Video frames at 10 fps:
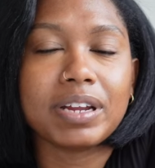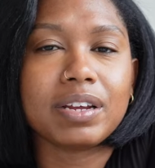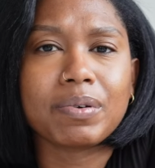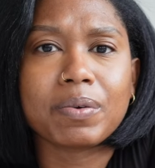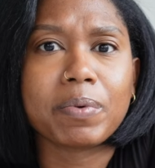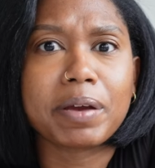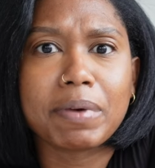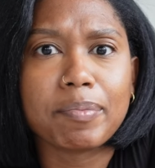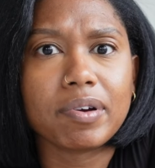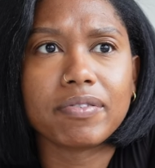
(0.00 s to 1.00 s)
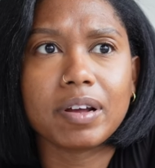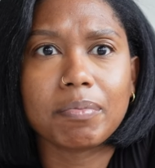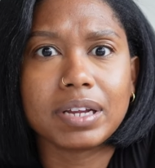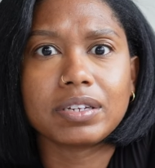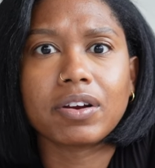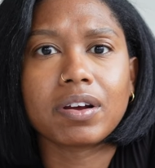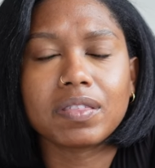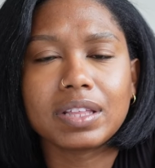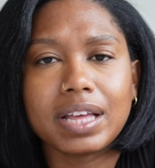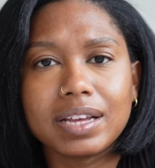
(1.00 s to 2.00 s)
I didn't want to wake my boyfriend up by turning
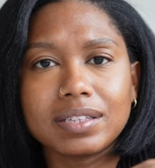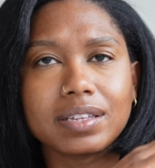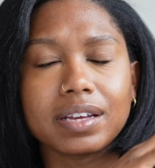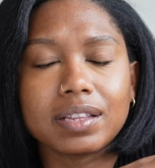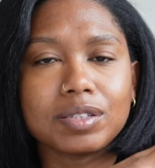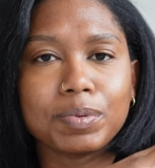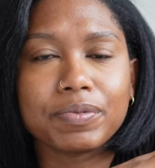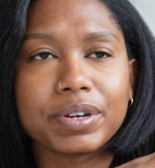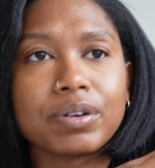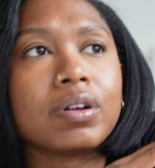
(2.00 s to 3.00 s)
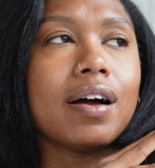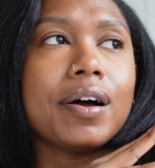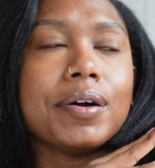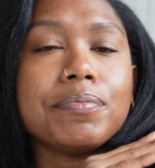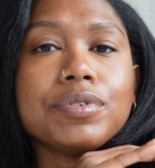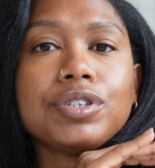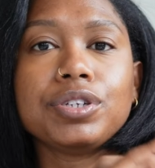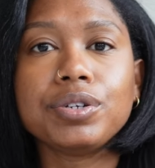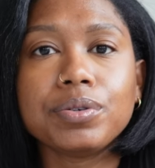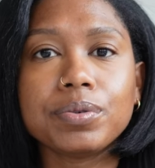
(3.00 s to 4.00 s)
on the lights, like, let's be real.
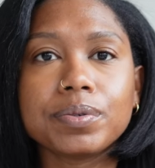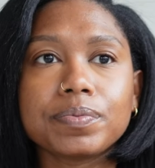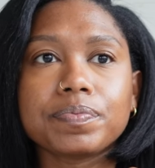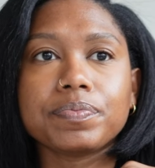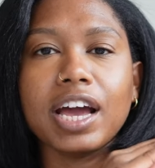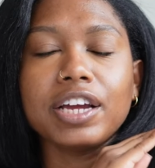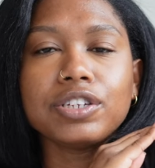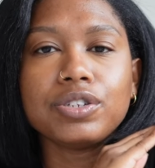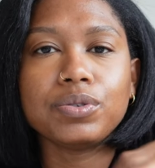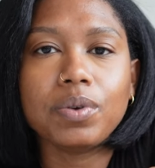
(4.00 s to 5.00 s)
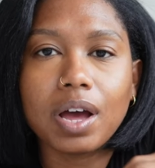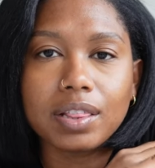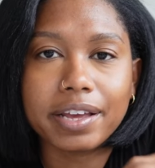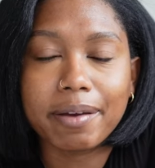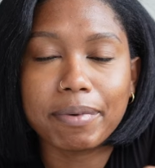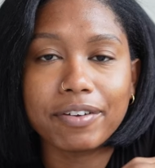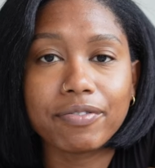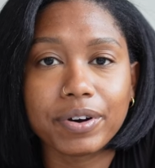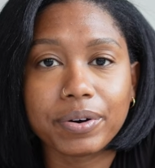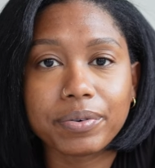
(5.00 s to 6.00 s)
Two, I do not look at my
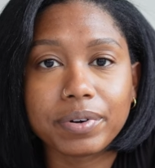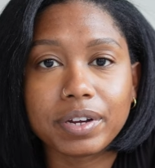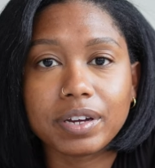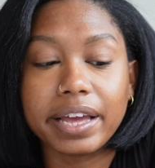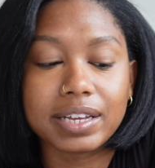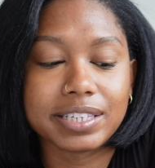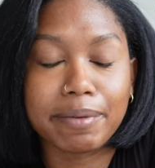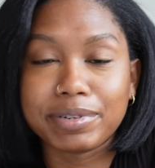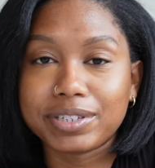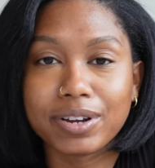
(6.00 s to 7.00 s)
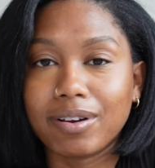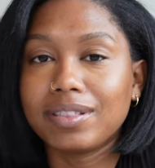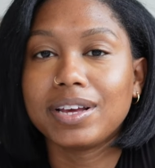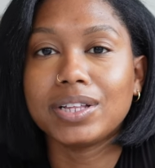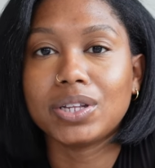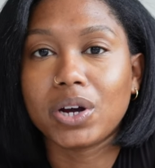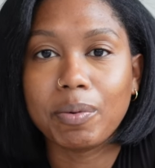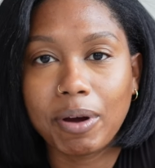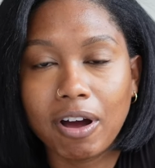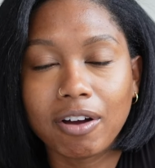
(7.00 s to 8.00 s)
phone except to turn the
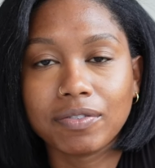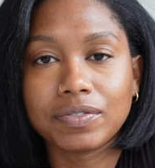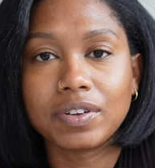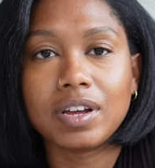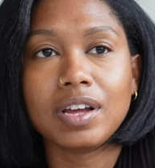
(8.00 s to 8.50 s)
alarm off